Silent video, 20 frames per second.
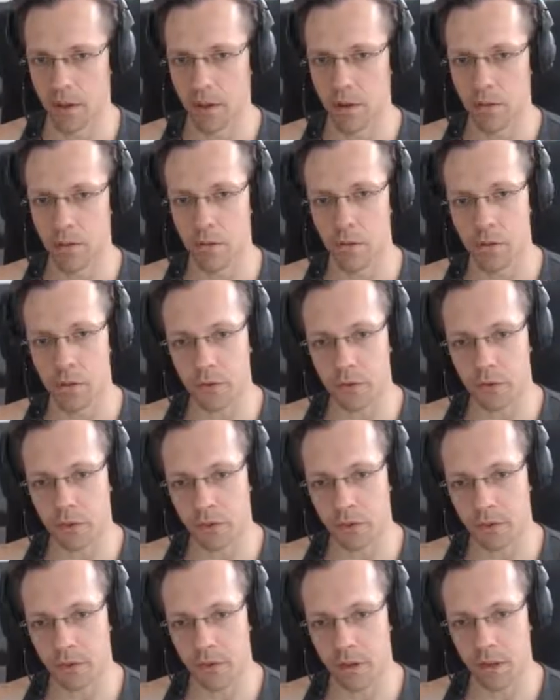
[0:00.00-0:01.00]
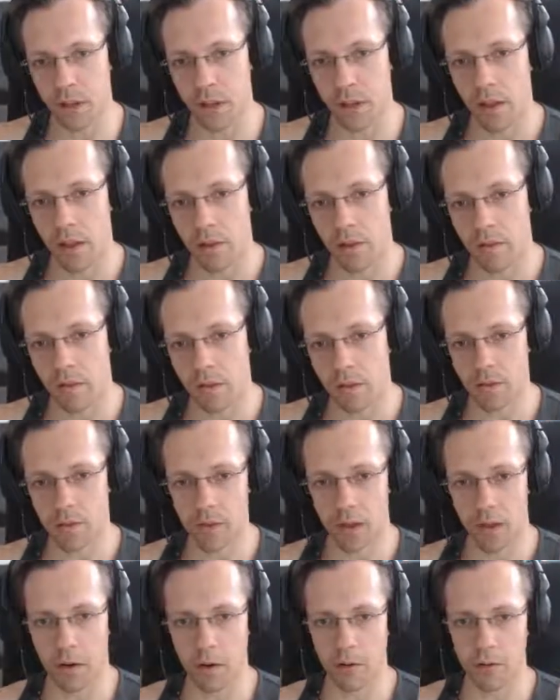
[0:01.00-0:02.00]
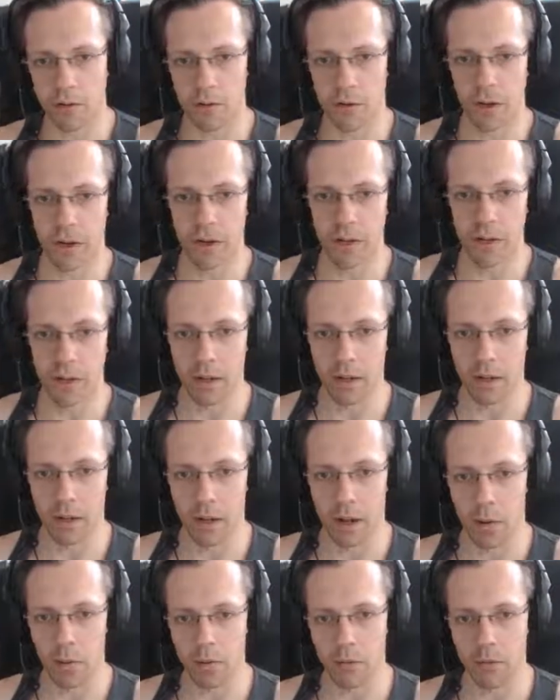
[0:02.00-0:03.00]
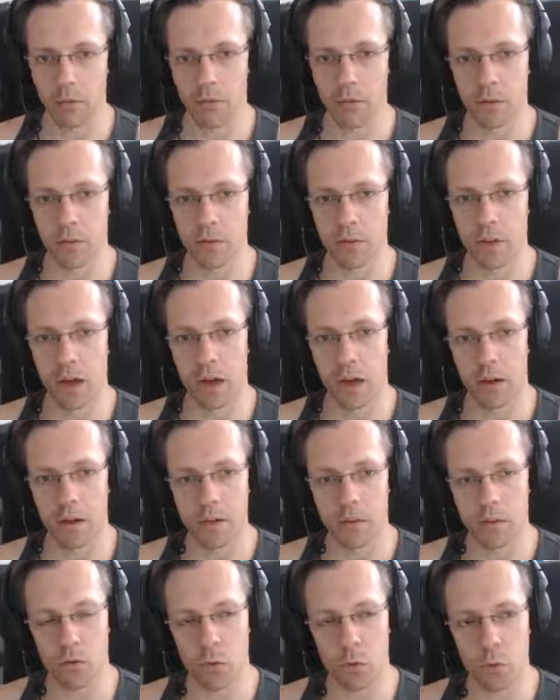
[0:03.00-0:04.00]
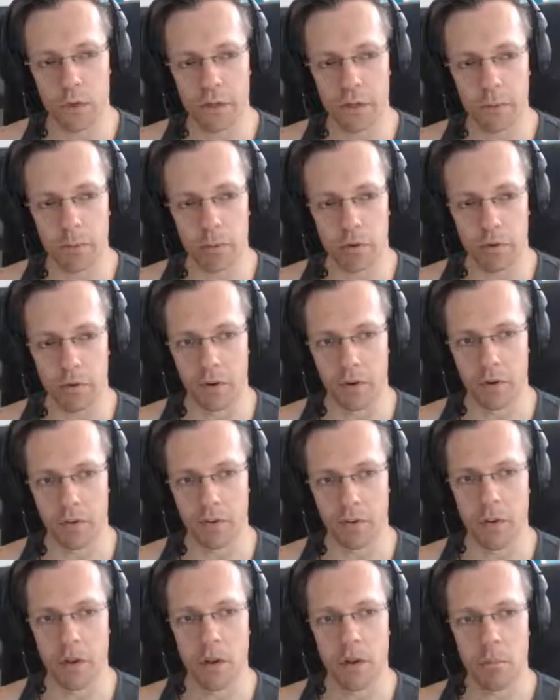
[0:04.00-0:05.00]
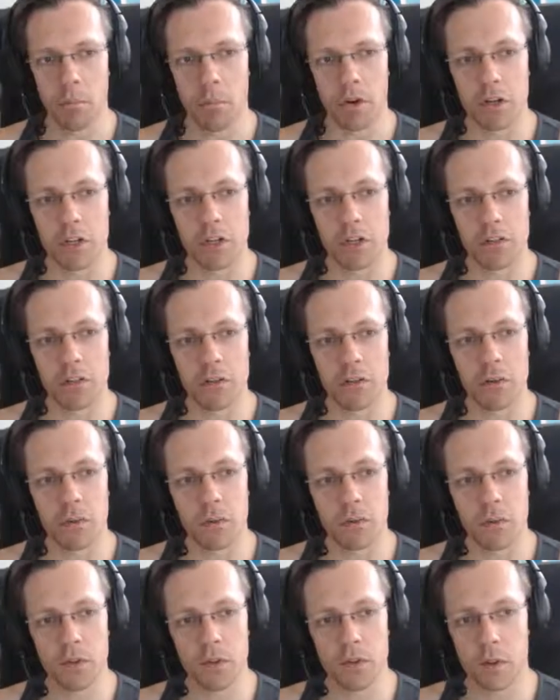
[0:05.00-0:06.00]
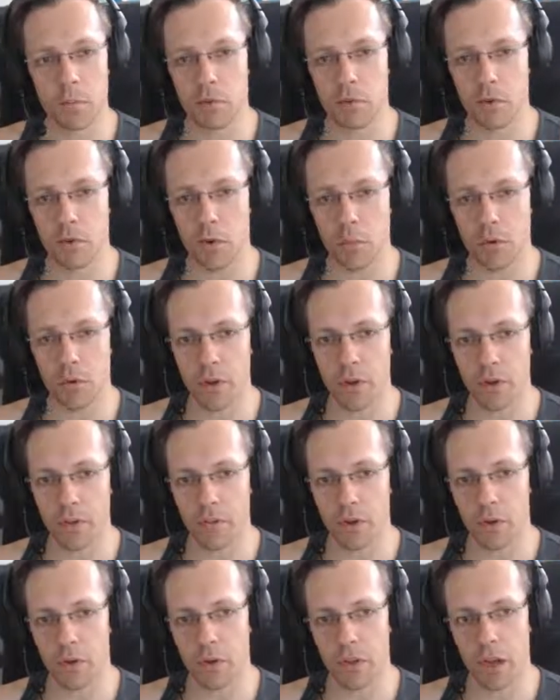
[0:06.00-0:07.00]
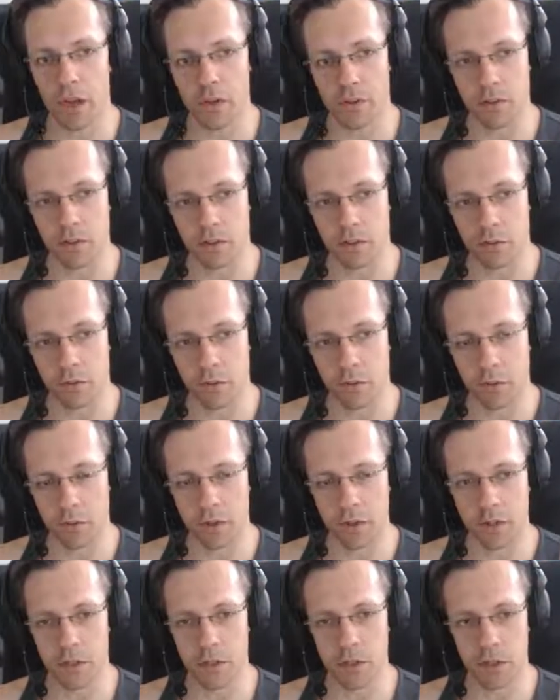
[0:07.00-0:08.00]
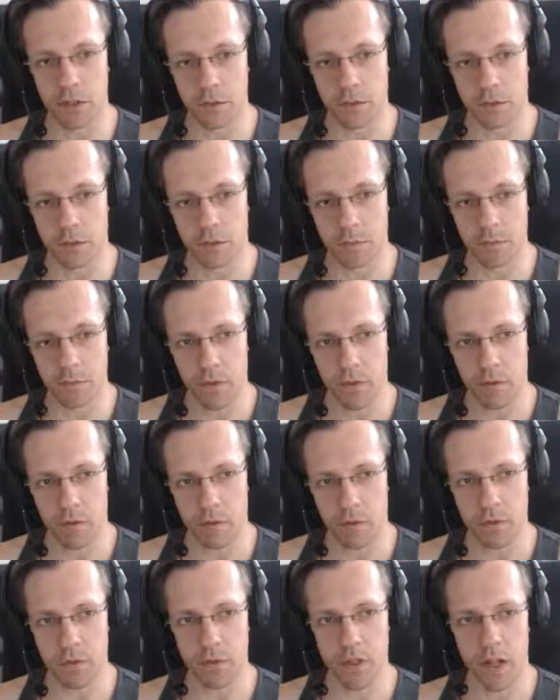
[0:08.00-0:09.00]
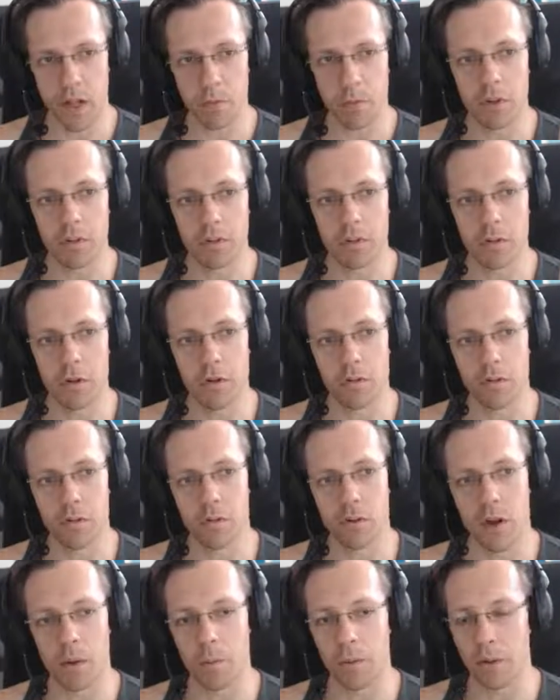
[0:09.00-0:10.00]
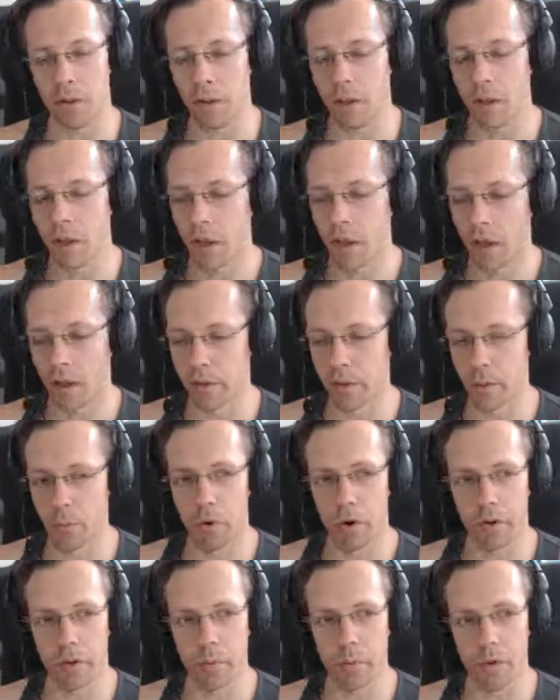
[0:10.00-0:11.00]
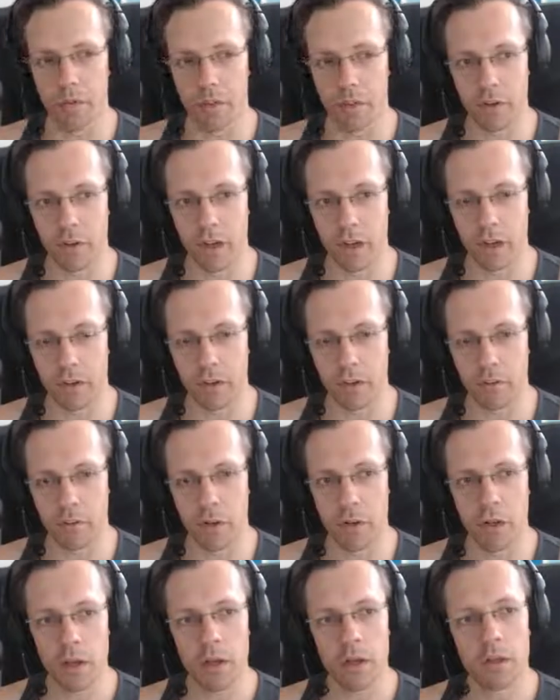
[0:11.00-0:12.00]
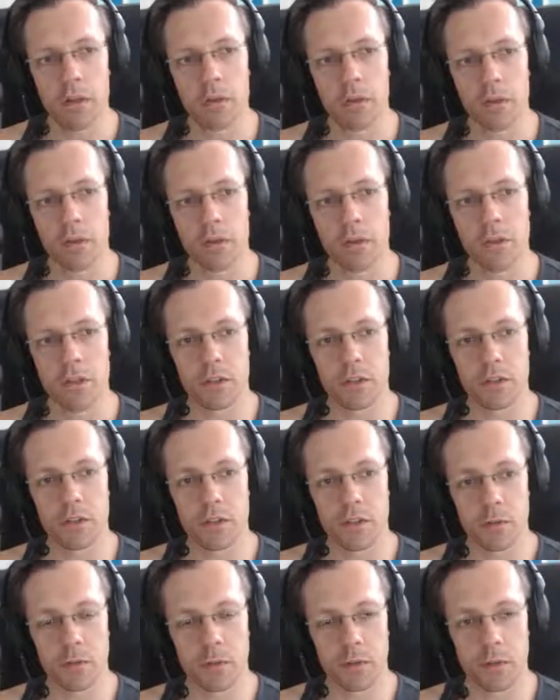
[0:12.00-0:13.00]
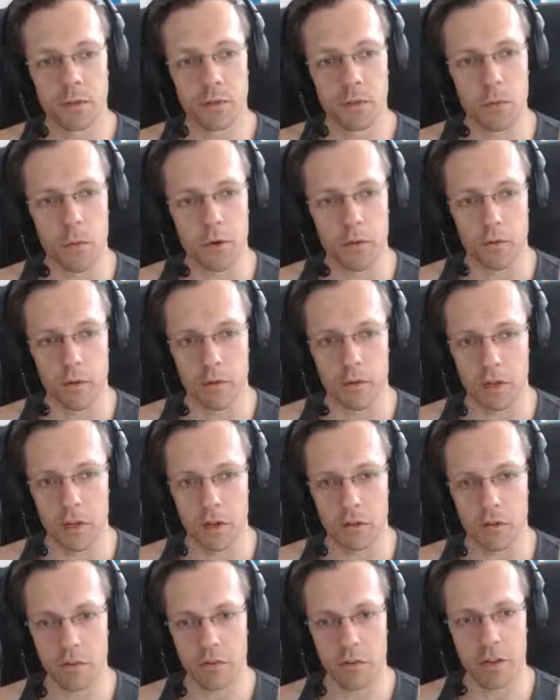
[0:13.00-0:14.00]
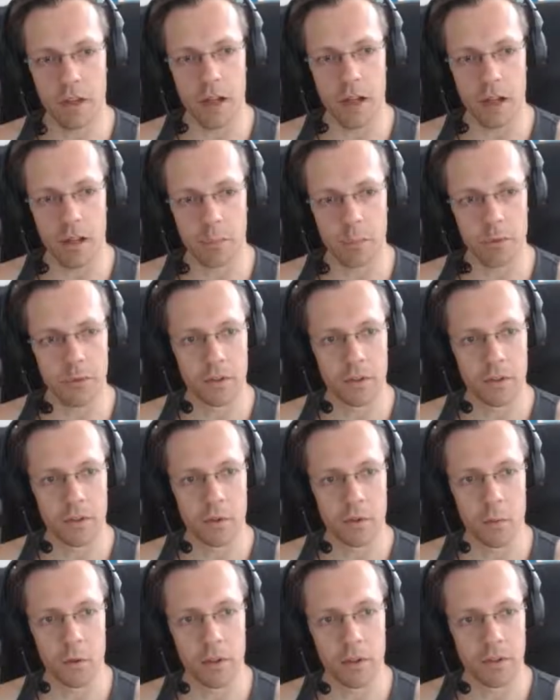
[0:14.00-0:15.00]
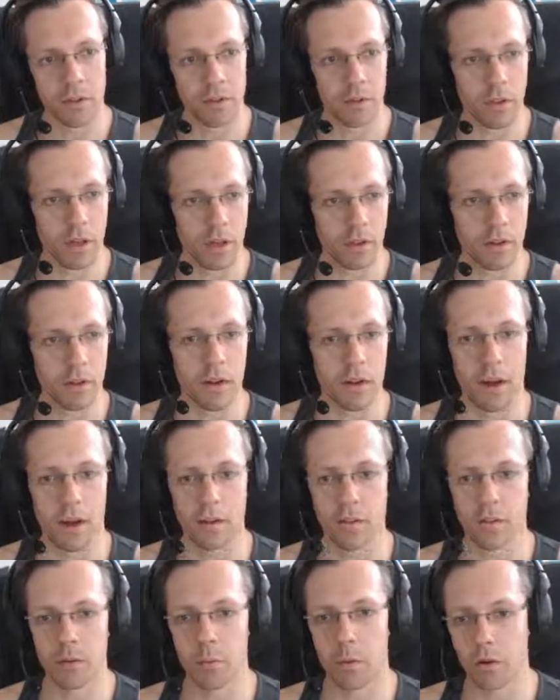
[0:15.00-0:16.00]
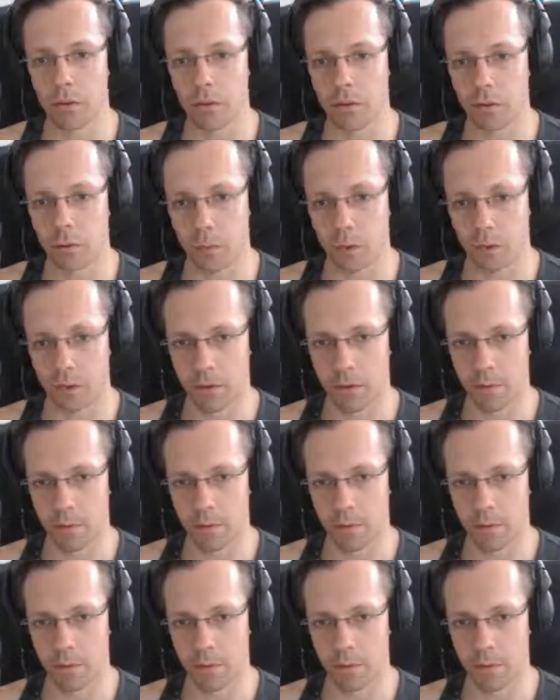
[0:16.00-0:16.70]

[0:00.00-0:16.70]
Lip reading: Further, this style of training allows you to target your weak points by just choosing appropriate variations for each lift. For example, if you have trouble at the bottom of the deadlift, you can just choose a squat variation that helps with that, like the box squat.